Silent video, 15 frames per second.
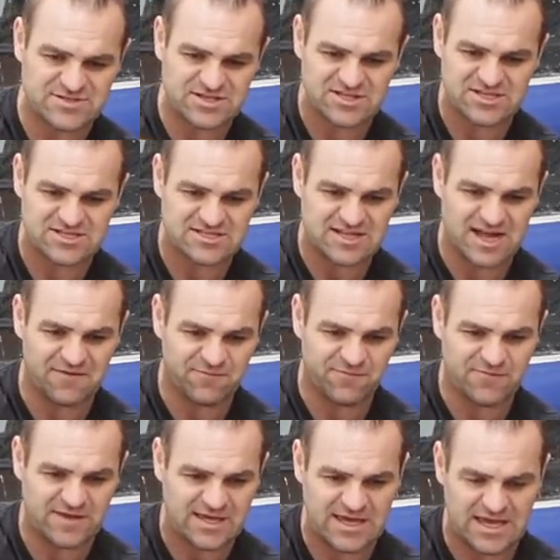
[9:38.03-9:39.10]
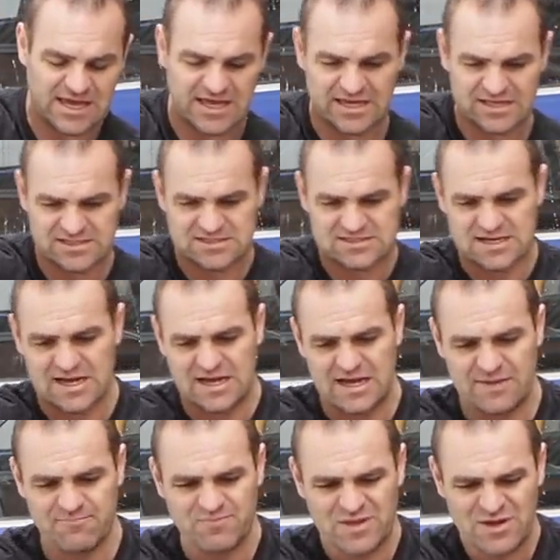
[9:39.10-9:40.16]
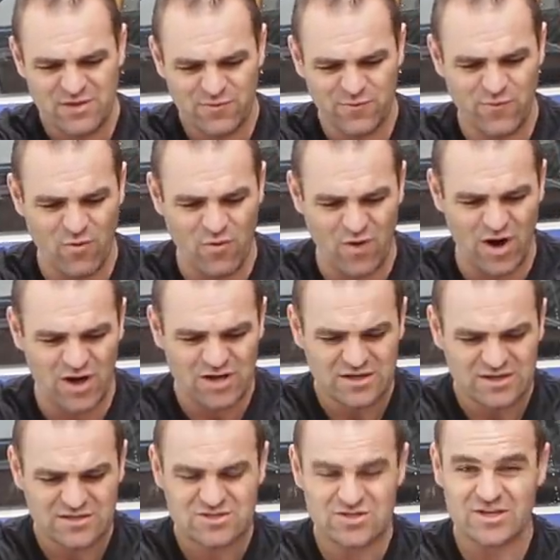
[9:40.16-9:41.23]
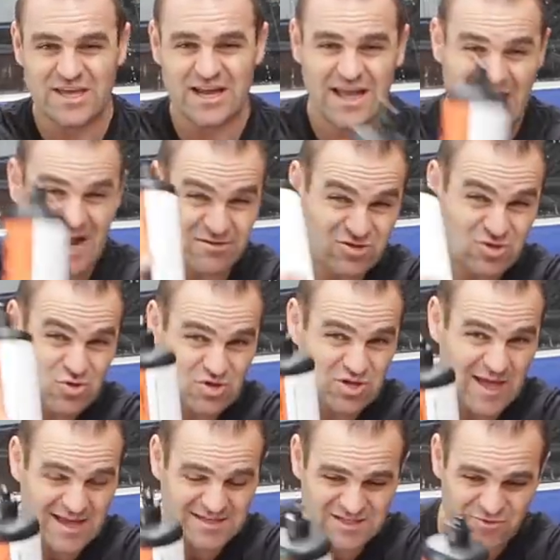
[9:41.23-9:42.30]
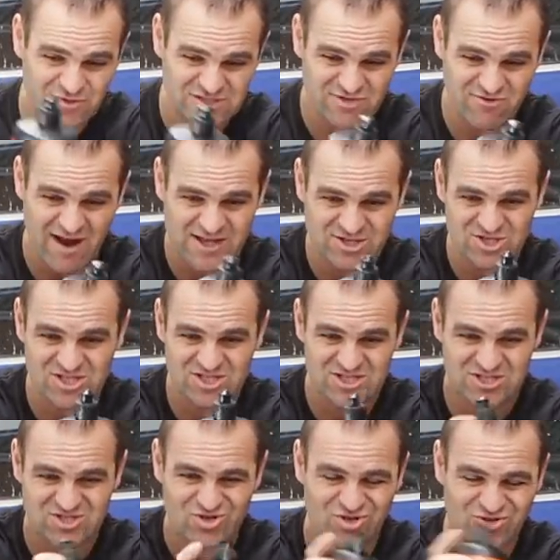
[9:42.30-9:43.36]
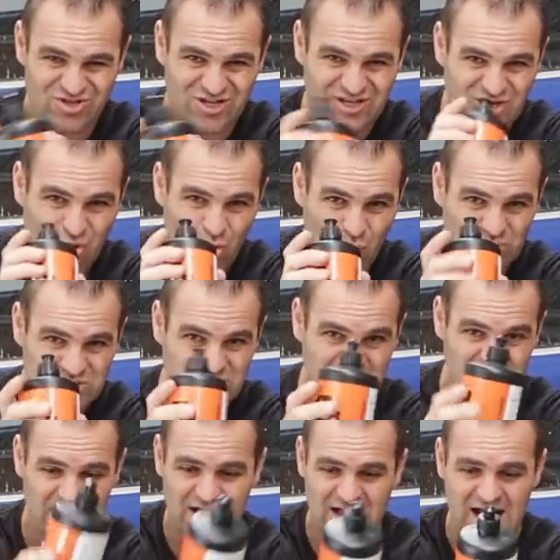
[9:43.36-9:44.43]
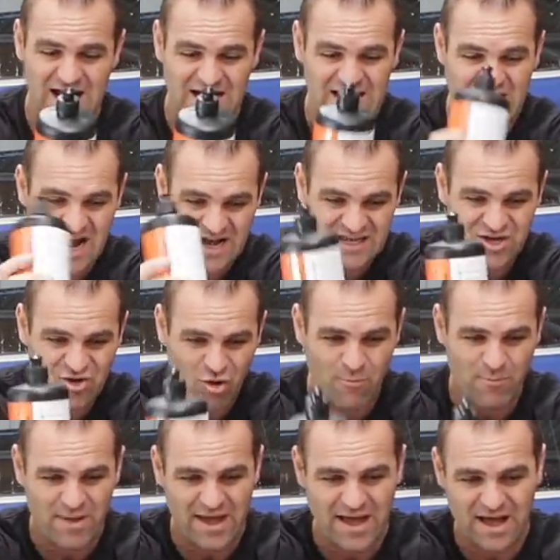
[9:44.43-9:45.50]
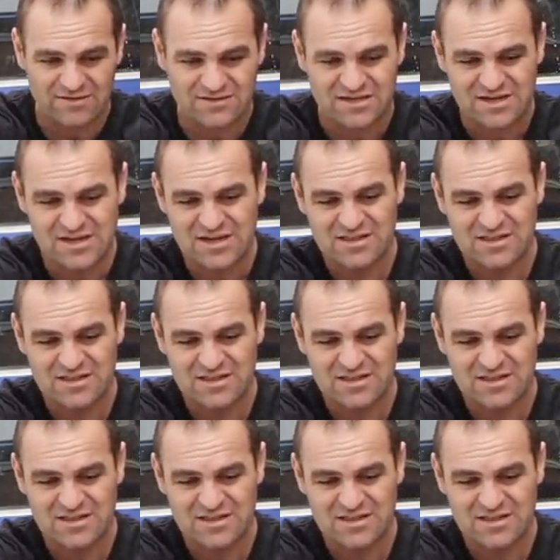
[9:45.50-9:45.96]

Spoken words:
So this stuff here is for sort of getting out 2000 grit scratches. This is sort of the coarser cutting compound.